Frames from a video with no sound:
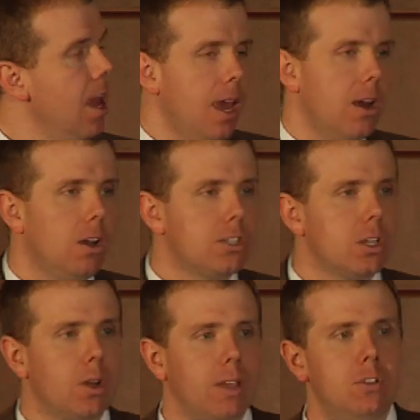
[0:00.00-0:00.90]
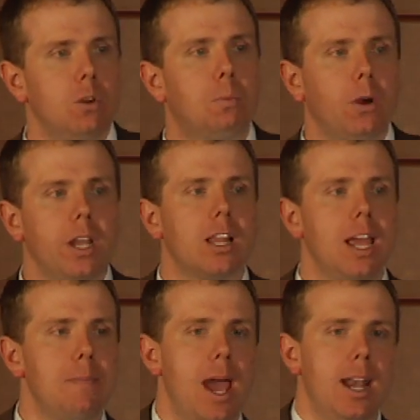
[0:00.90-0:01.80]
It also gives you
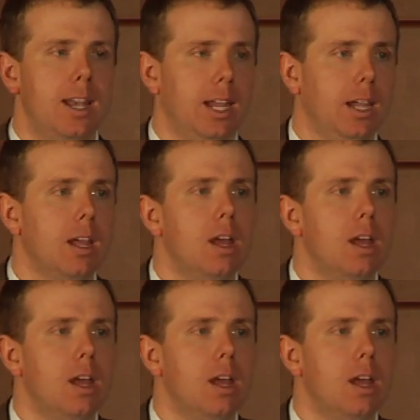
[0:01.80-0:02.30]
pre-claim editing.